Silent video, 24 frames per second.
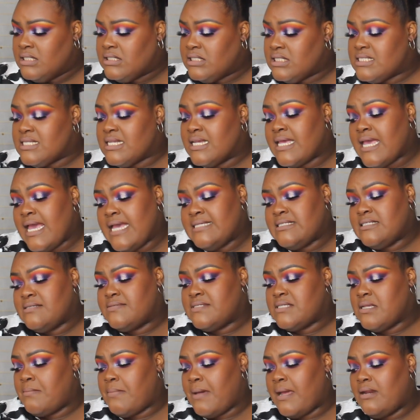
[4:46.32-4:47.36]
just in case if
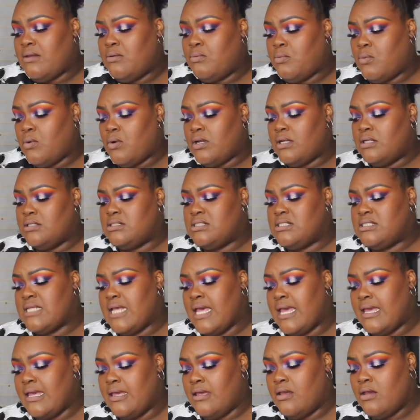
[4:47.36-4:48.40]
somebody wants
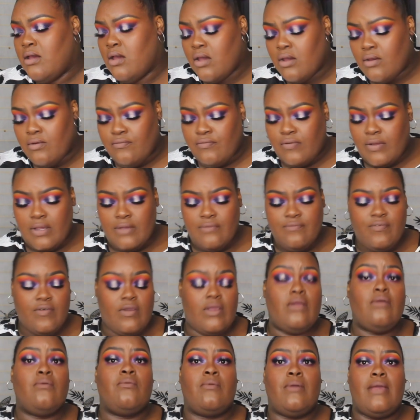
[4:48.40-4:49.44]
a very
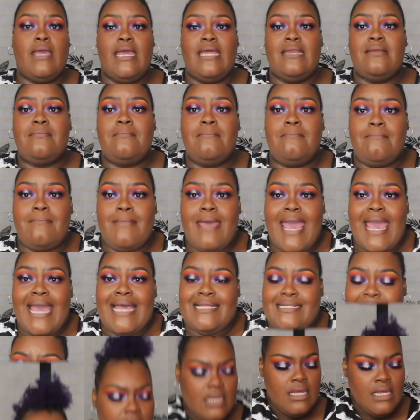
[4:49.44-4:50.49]
very red
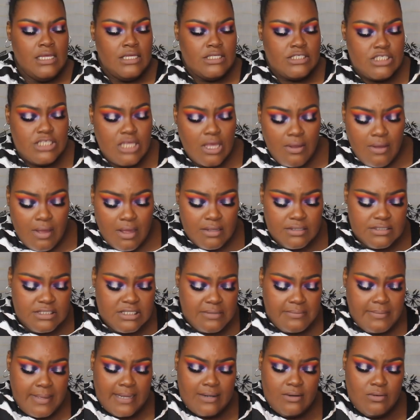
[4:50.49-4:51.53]
matte so I
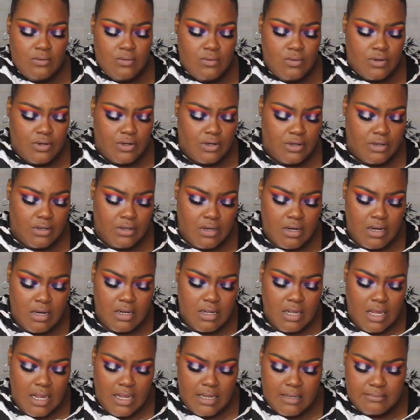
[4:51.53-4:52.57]
also made an order
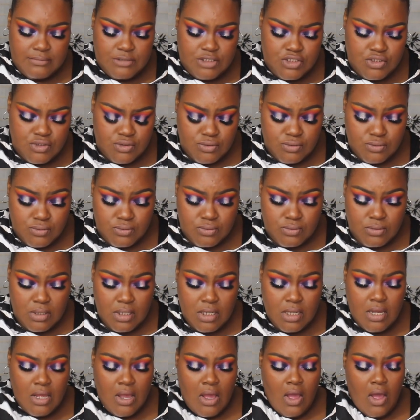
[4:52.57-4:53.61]
um, to
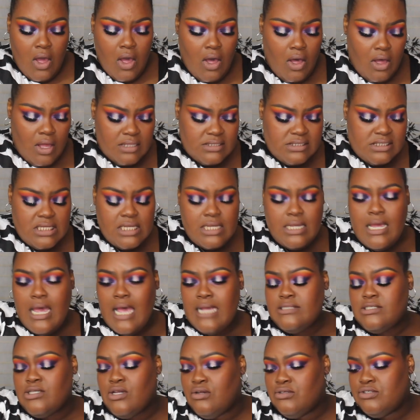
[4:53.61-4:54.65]
Ulta
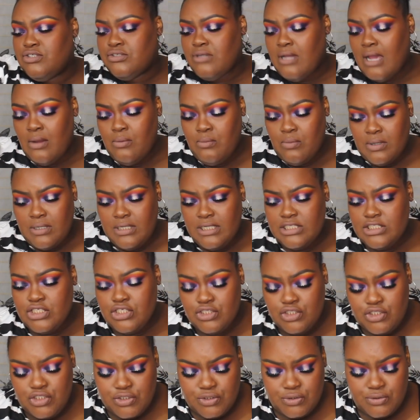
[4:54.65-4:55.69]
I told you I wanted
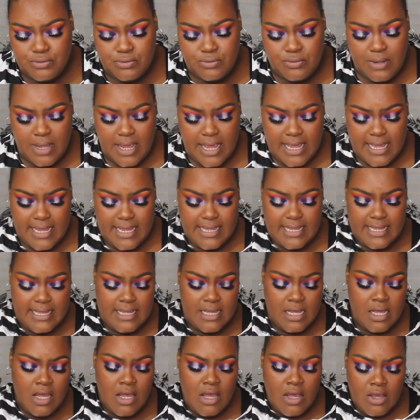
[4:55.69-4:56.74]
to do
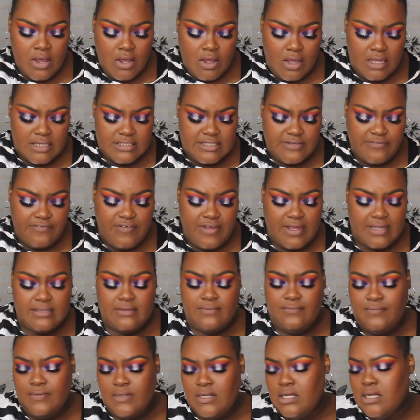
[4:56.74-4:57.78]
a cost
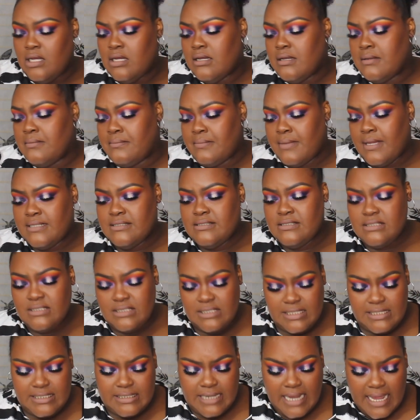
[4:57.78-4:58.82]
effective look
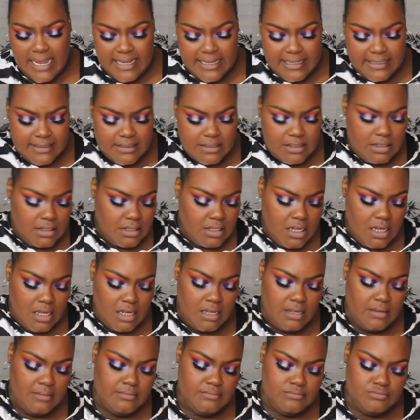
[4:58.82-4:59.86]
basically like
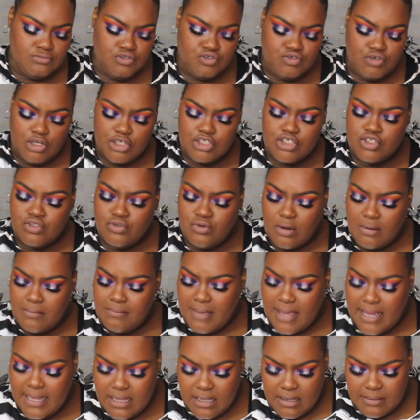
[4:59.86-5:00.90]
um, drugstore
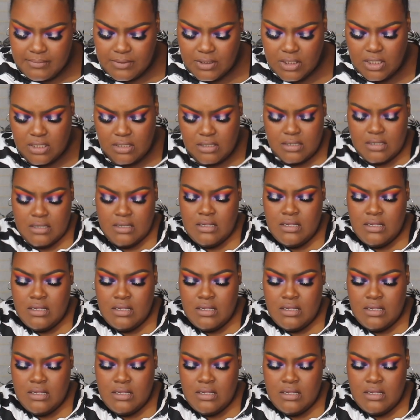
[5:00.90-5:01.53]
makeup look